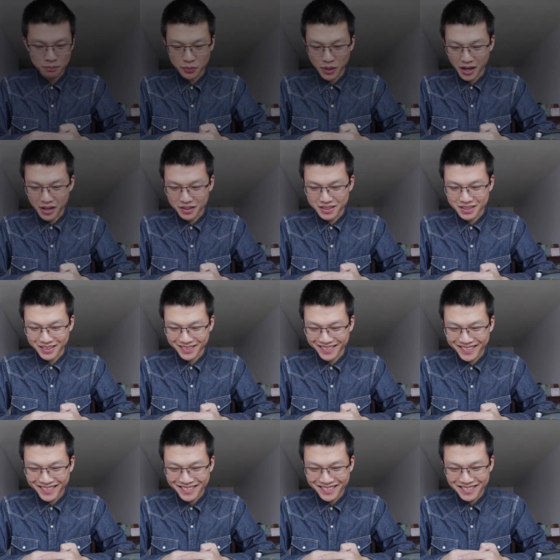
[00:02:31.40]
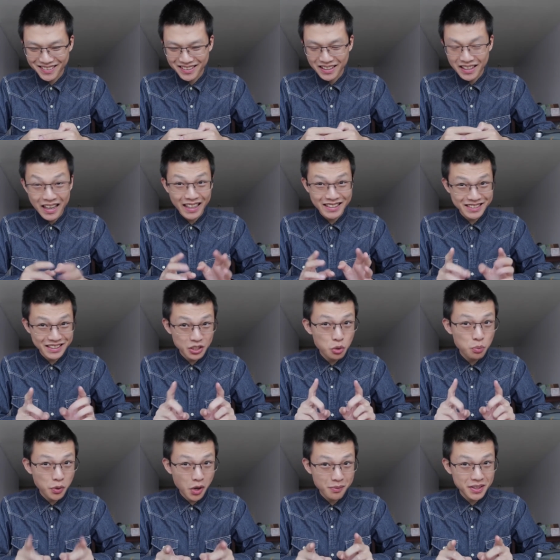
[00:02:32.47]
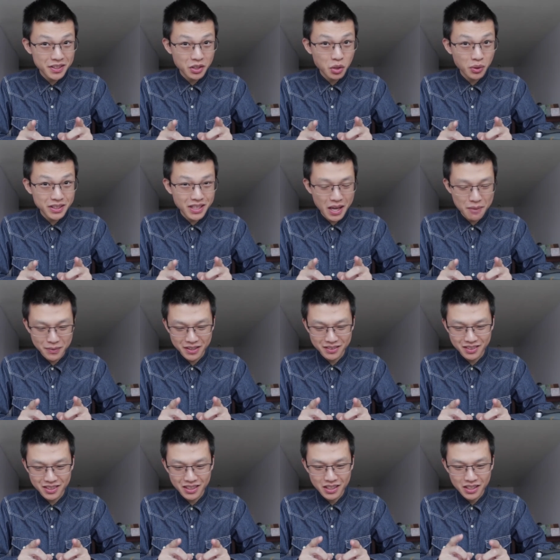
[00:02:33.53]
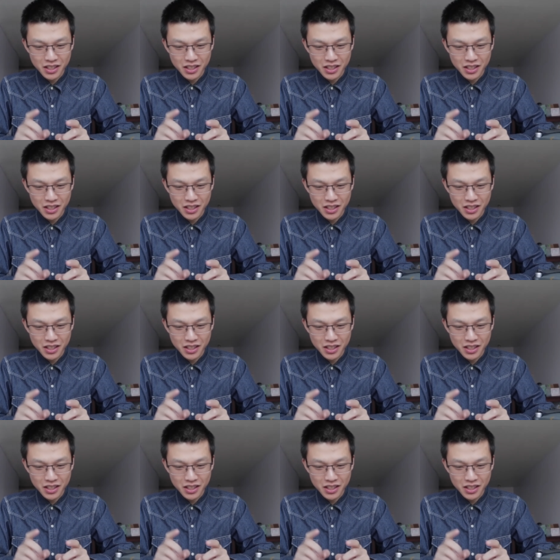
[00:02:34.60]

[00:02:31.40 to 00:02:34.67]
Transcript: embarrassing. I think you probably know what happened.